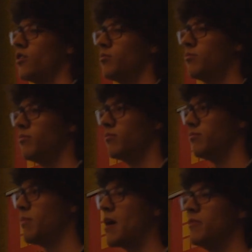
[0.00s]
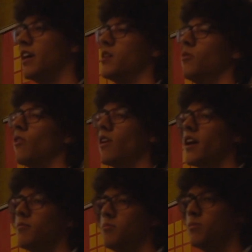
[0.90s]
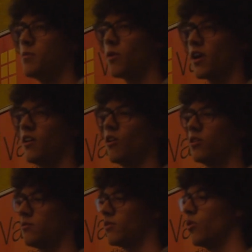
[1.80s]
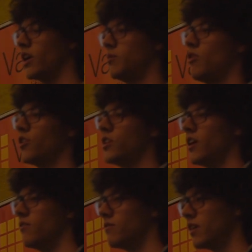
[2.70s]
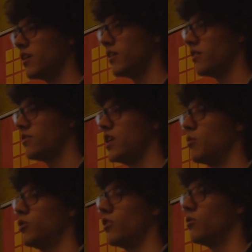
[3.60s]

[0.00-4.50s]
not public anymore. Like people cannot look at the blockchain and see what you're